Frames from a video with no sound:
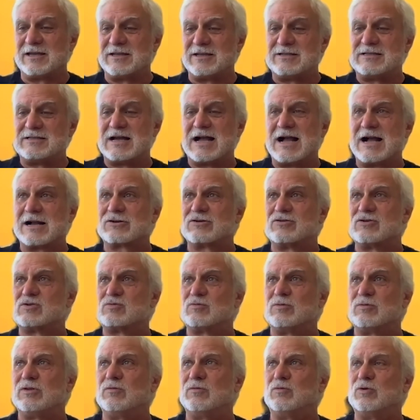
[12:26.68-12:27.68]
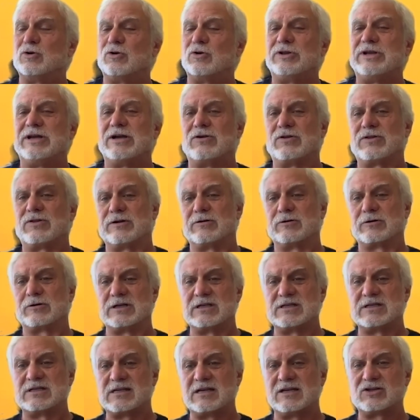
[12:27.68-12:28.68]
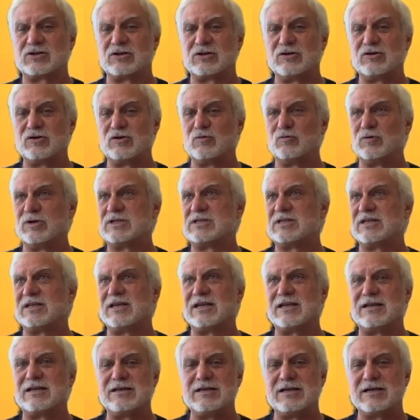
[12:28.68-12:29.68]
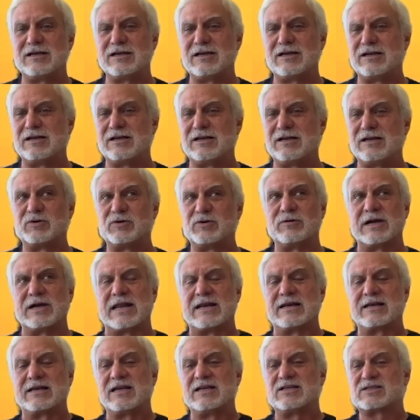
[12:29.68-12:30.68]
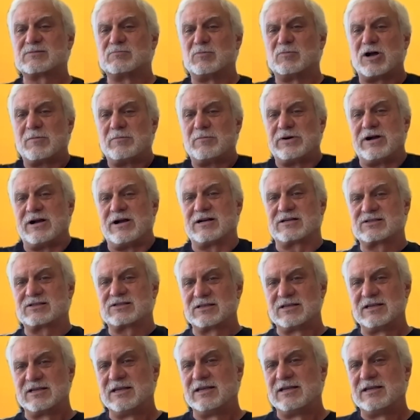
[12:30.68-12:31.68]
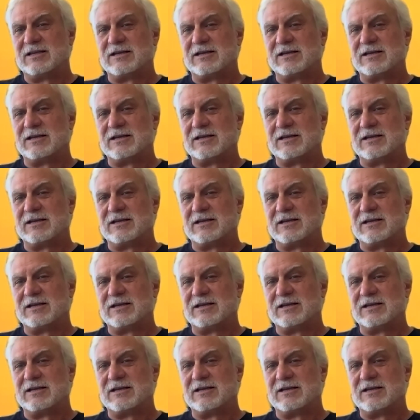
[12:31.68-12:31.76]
doctors with the World Health Organization who went to India and helped eradicate smallpox.